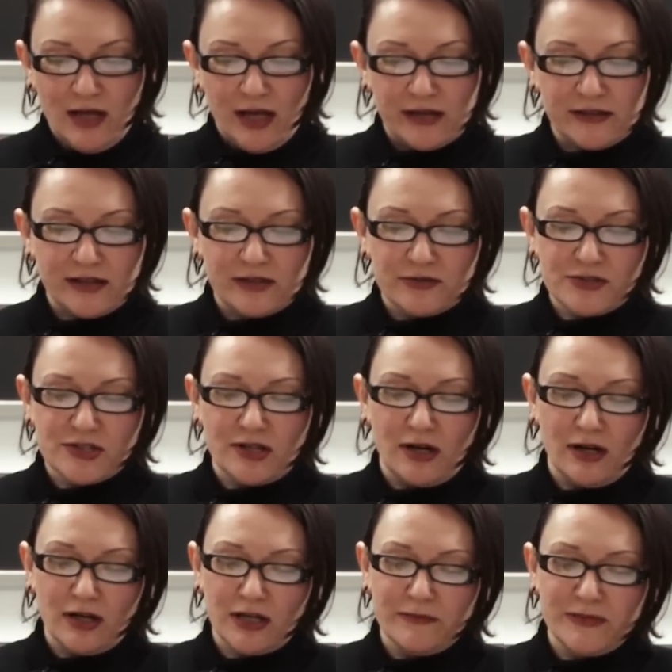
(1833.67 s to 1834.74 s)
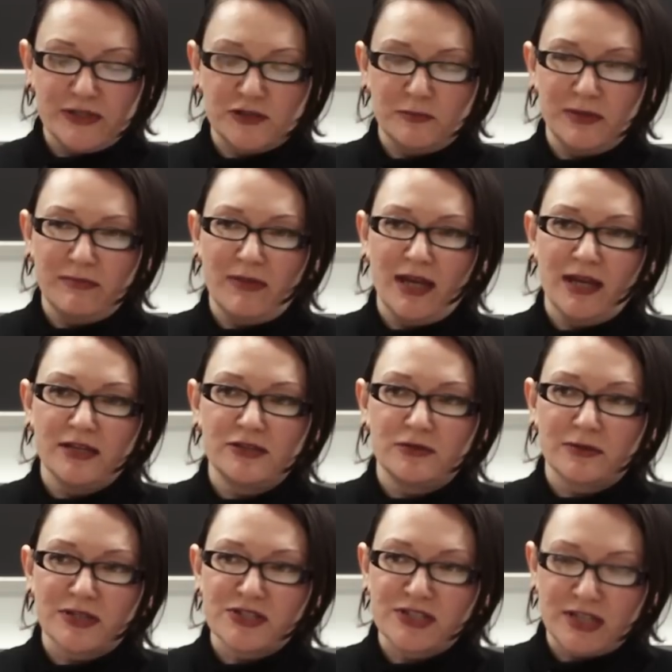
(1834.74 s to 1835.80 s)
I think there's an argument to be made to
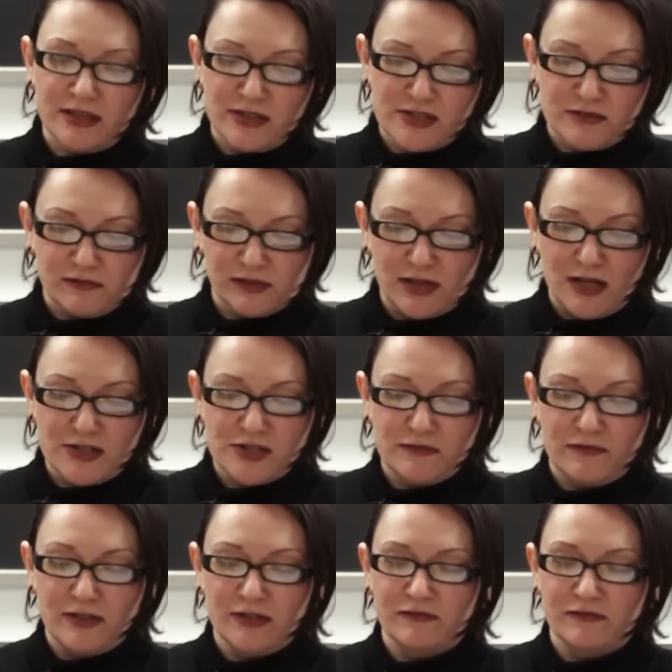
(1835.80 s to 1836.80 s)
extend this philosophy